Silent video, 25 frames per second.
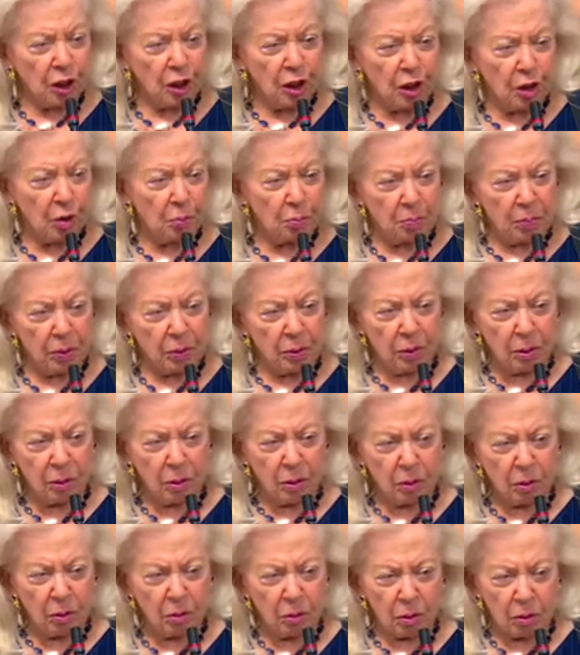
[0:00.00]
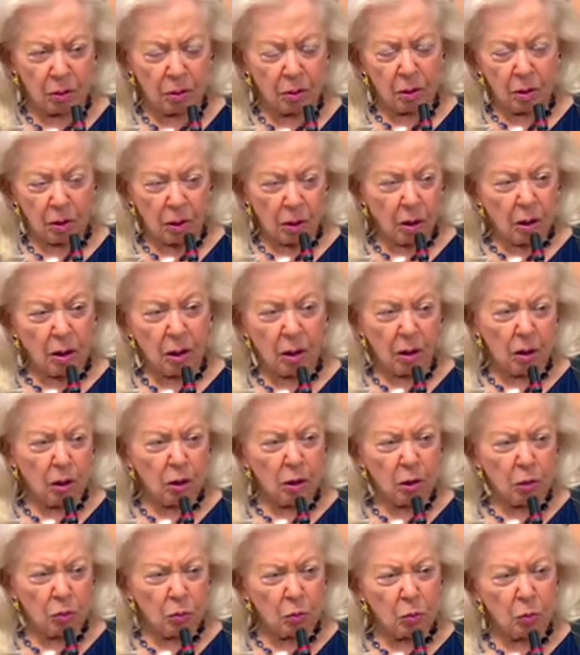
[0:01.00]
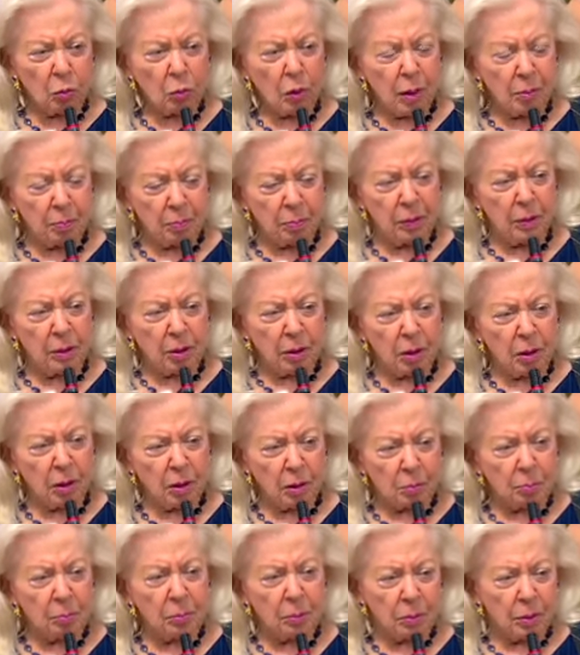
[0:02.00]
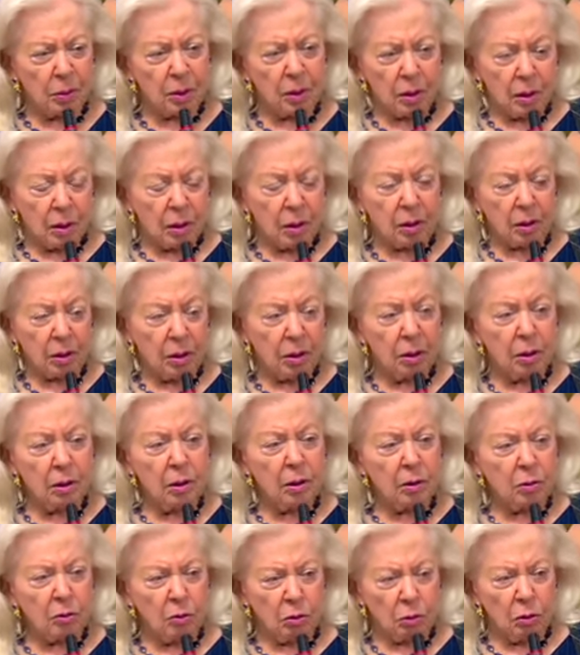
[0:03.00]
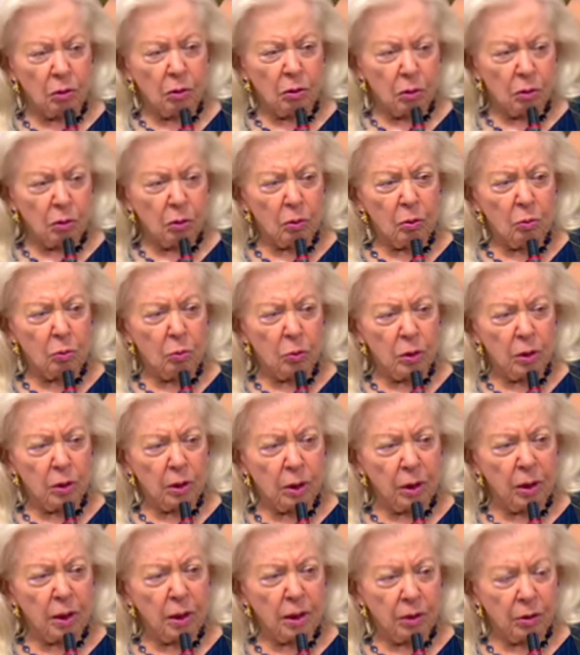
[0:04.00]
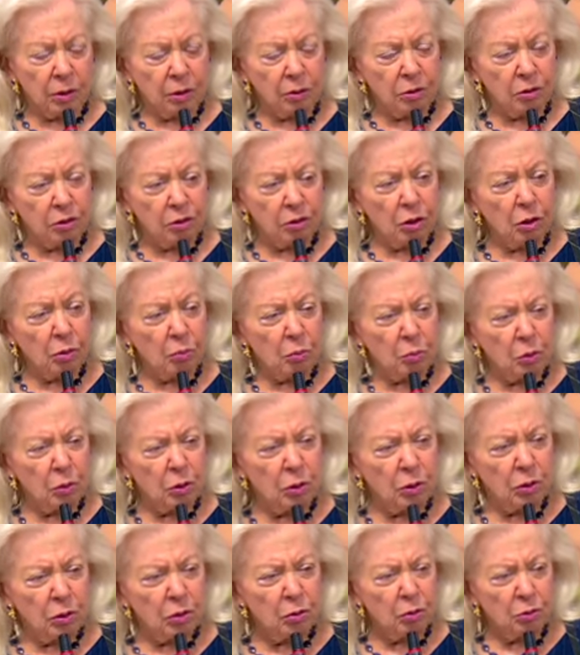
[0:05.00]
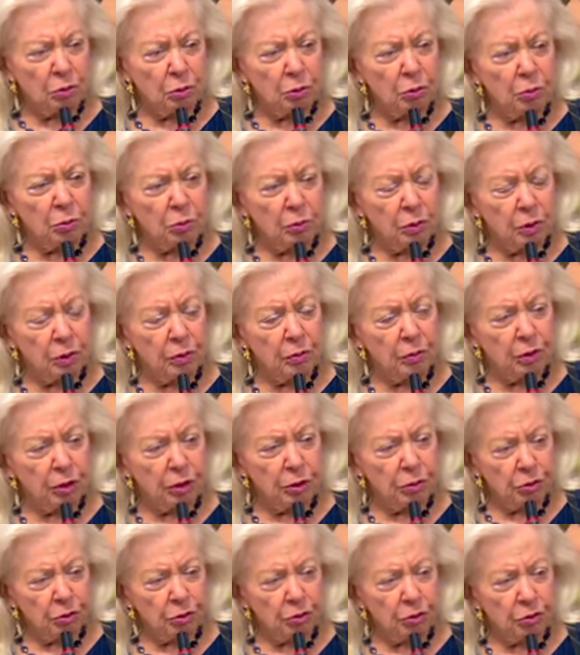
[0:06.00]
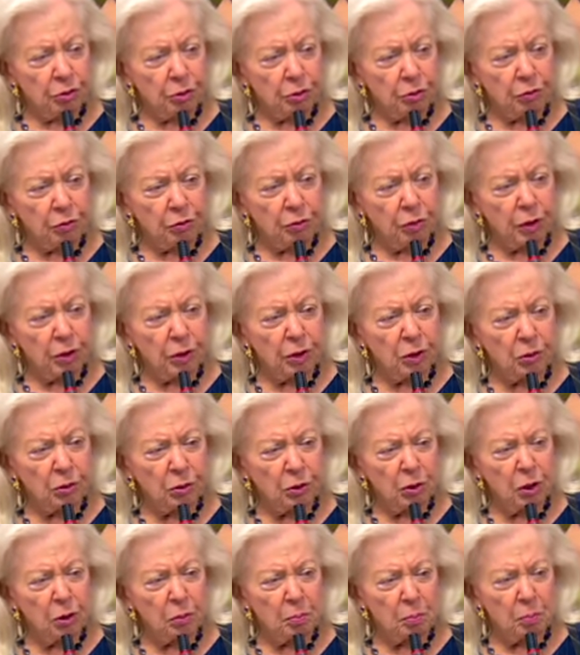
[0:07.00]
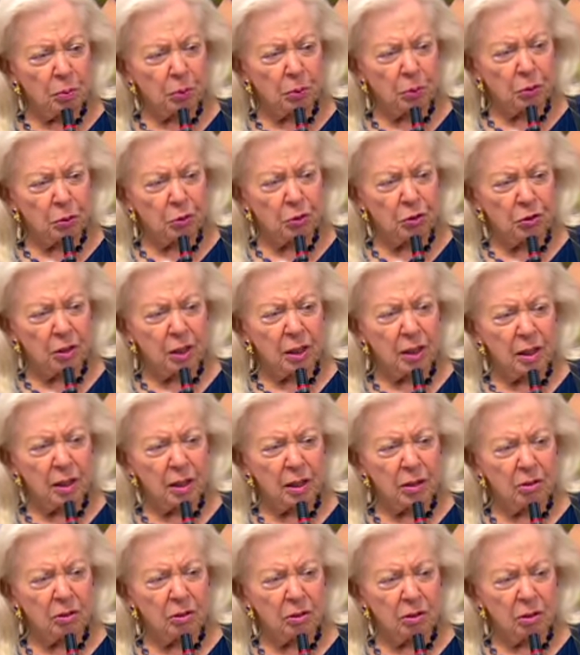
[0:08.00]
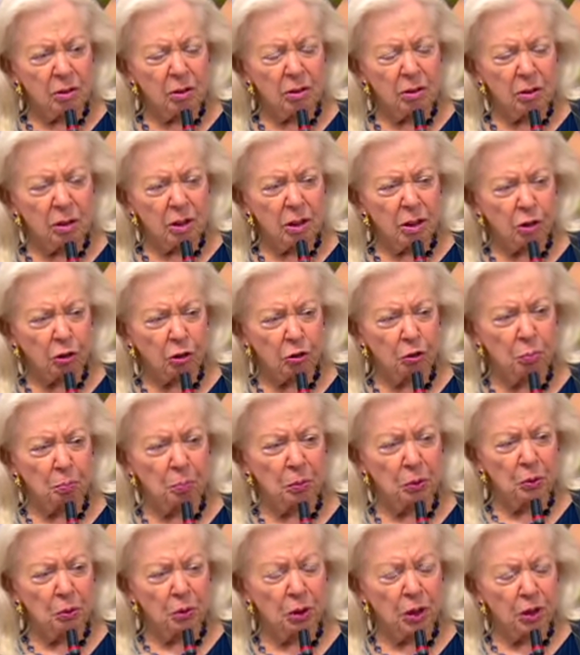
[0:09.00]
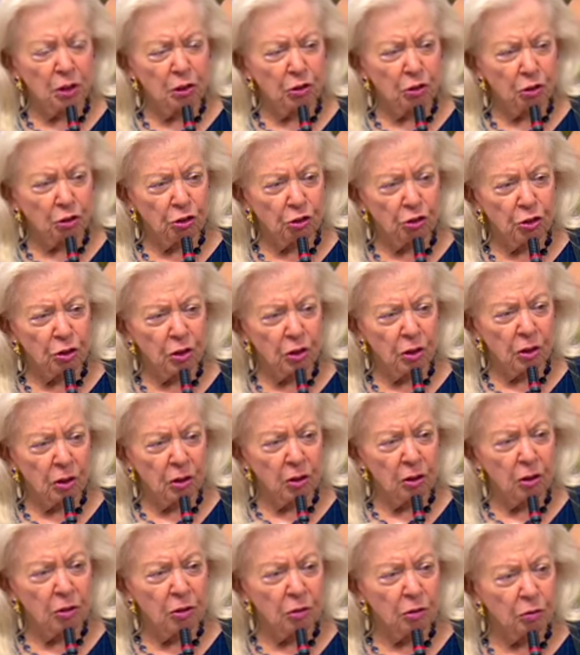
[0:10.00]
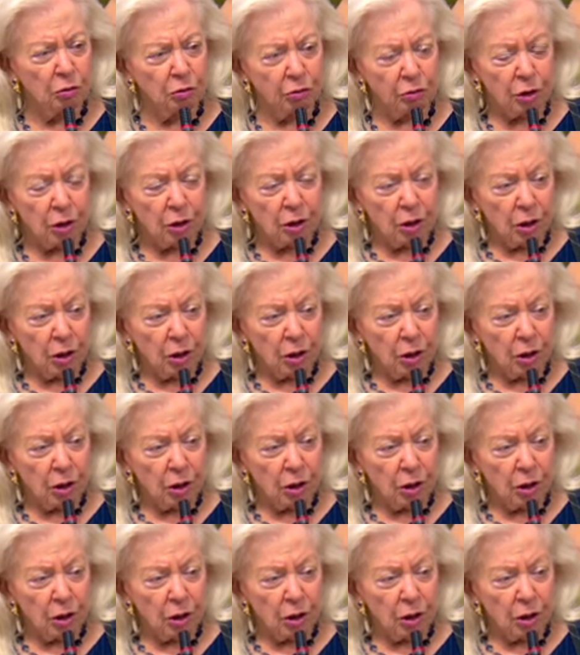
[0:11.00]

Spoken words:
campaign wrapping up, can we get someone to give us the final numbers and an explanation of